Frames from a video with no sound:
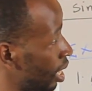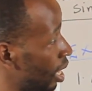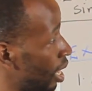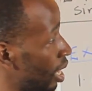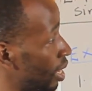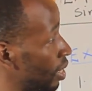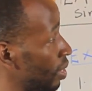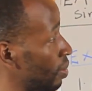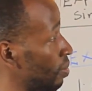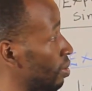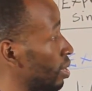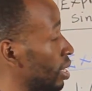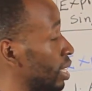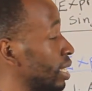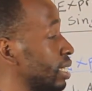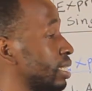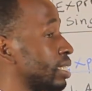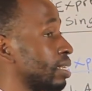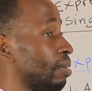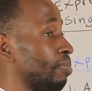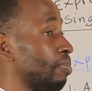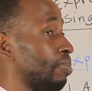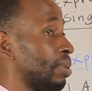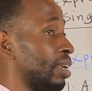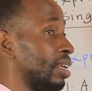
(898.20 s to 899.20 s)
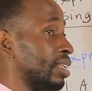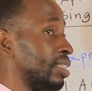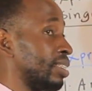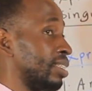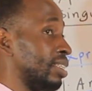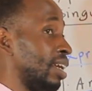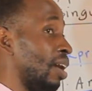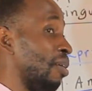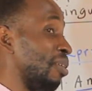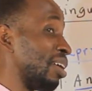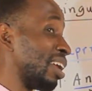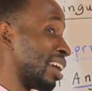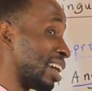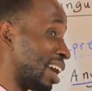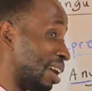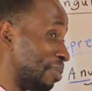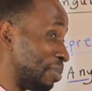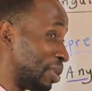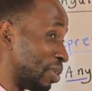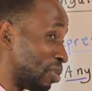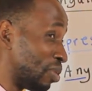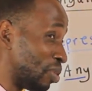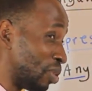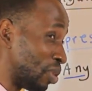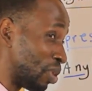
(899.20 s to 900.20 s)
and you will get surprised. I will
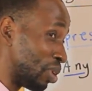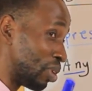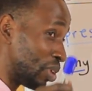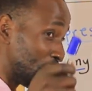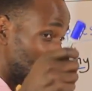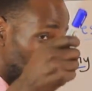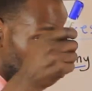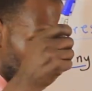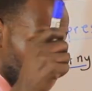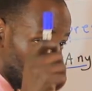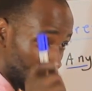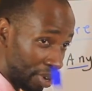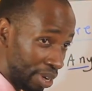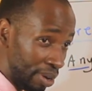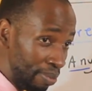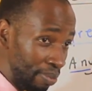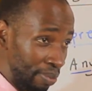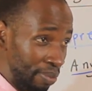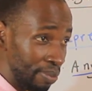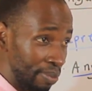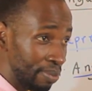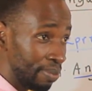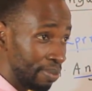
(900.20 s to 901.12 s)
come in your dream